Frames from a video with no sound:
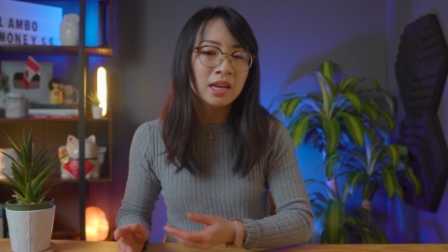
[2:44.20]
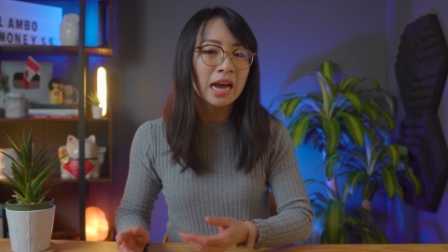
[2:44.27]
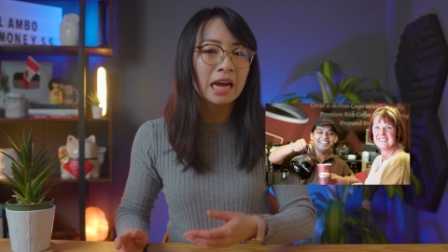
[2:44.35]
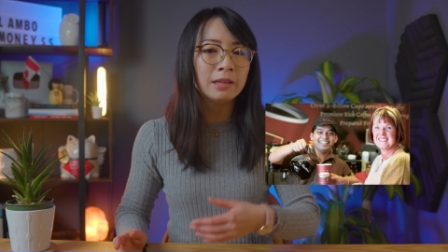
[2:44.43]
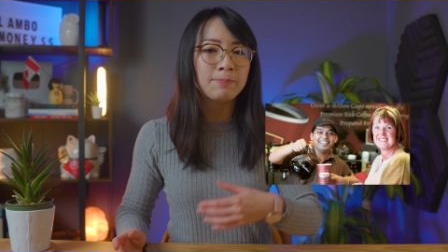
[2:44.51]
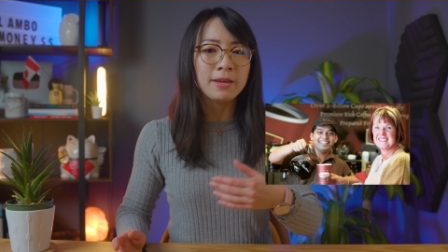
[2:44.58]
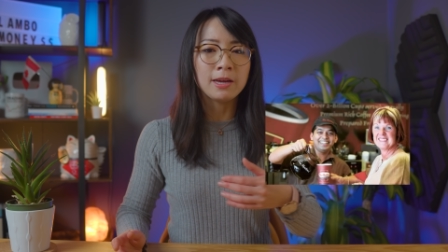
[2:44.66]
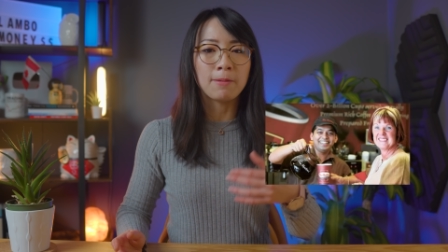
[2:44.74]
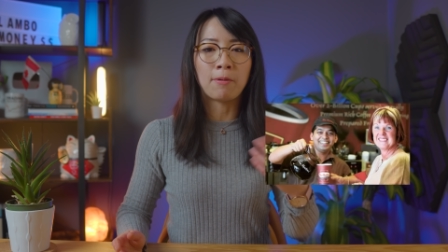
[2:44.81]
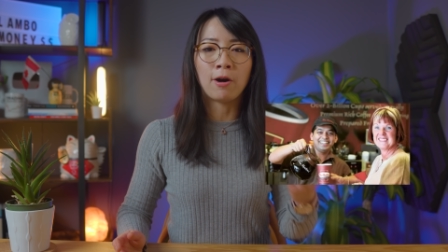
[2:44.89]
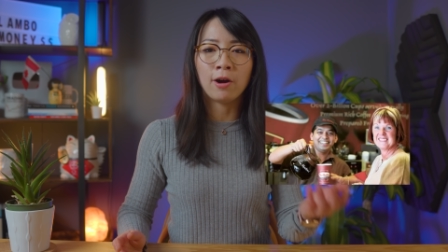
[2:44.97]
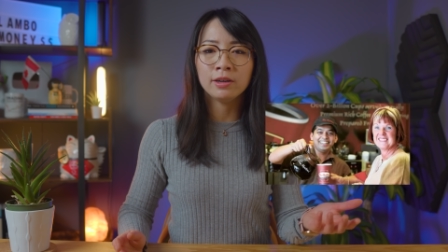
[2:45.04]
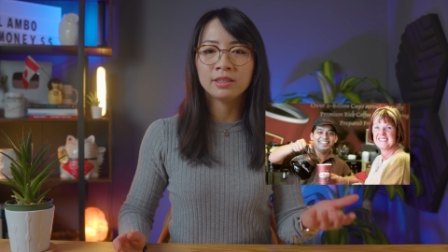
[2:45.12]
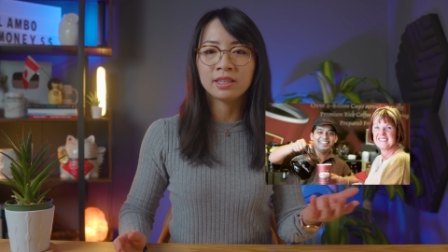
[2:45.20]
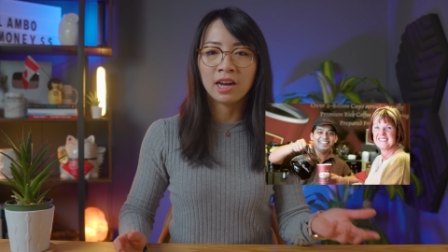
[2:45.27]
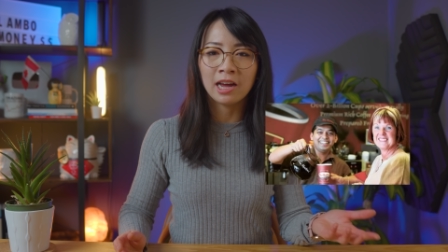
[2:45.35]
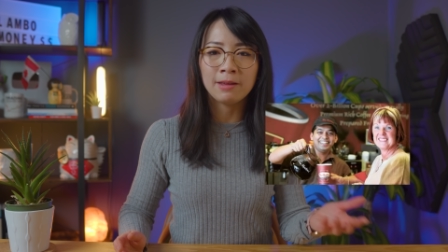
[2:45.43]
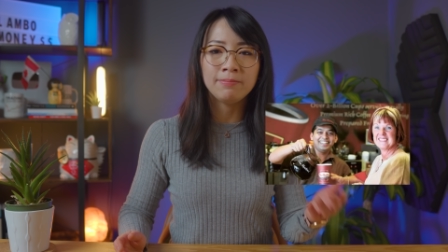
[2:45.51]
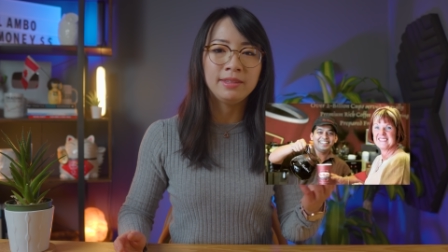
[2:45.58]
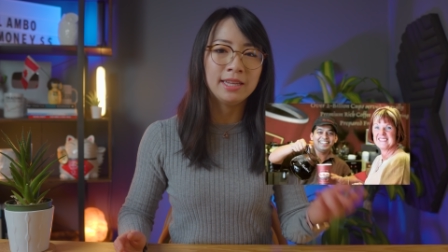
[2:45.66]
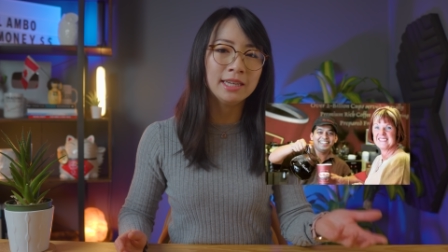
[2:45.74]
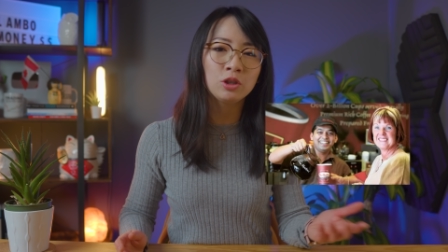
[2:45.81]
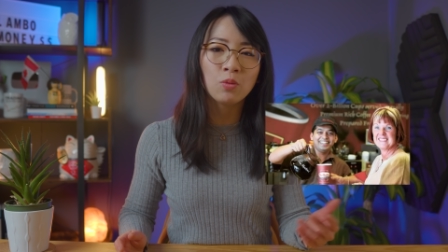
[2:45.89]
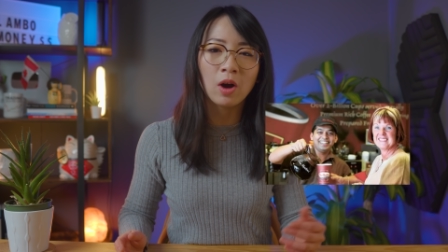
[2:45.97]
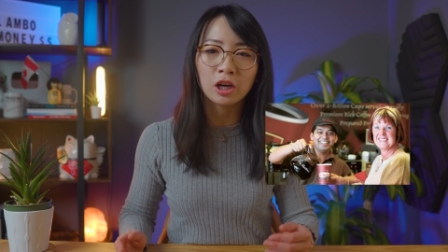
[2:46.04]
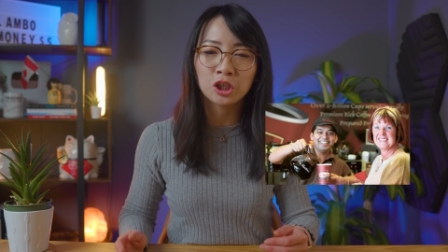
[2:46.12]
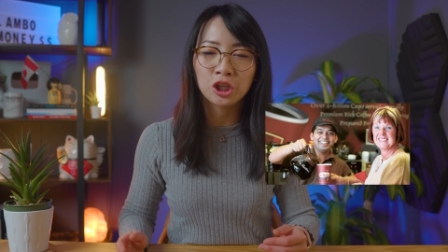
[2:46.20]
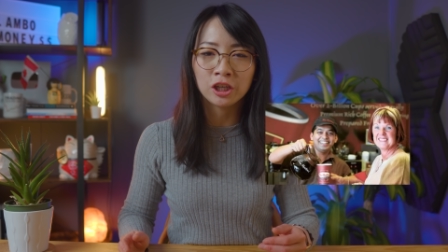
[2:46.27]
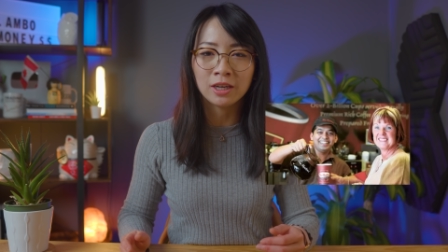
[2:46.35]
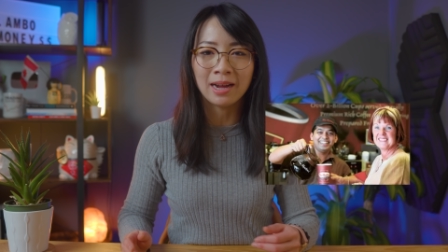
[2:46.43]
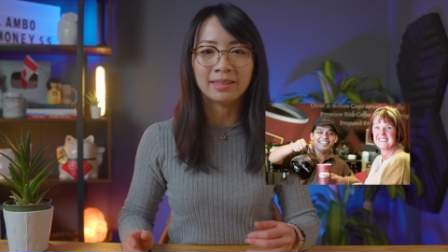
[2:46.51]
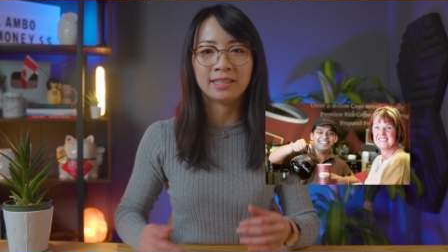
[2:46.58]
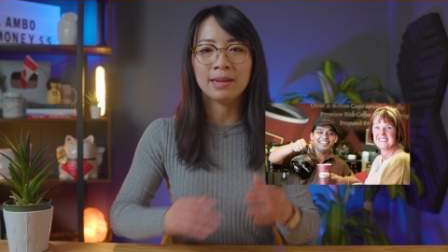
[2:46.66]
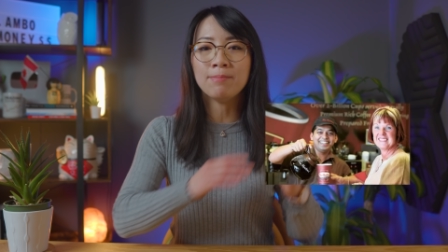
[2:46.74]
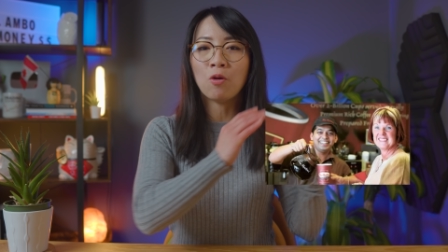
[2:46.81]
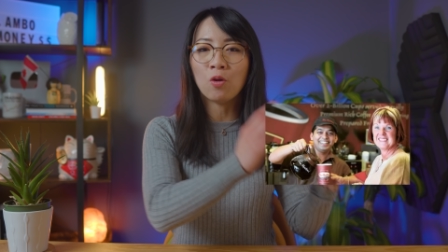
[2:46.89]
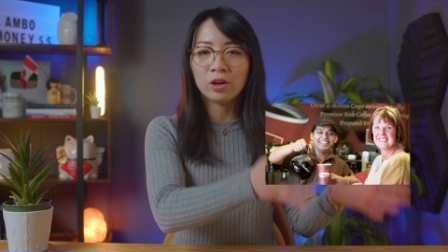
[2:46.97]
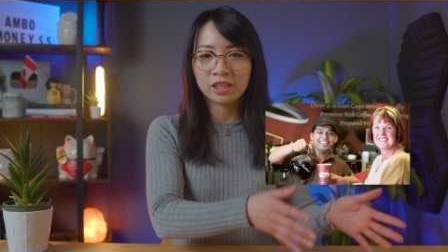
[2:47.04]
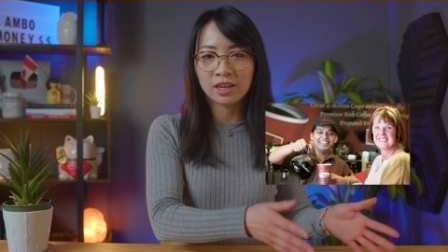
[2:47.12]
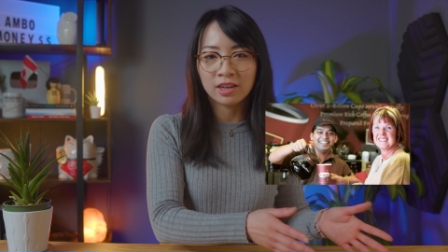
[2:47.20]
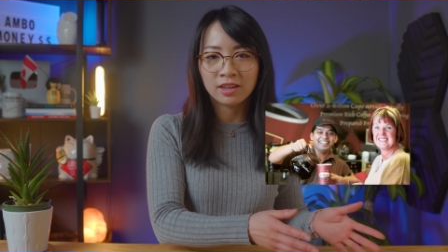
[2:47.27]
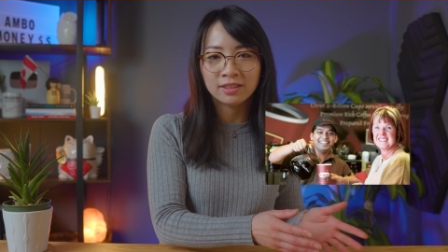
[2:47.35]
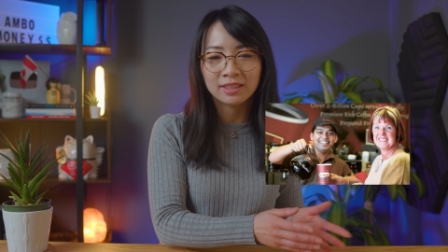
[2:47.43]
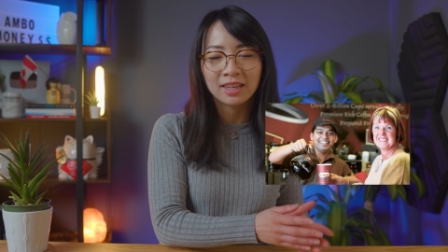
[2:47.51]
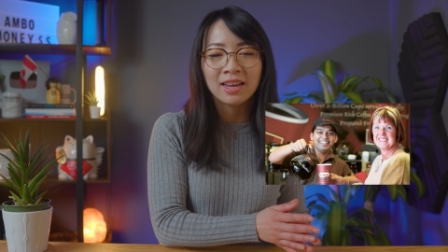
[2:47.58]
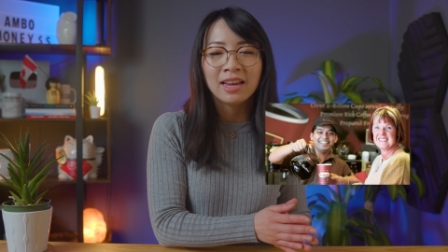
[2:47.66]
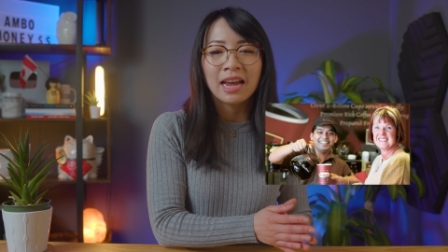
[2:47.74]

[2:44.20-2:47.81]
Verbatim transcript: I've been a part-time dishwasher at Tim Hortons,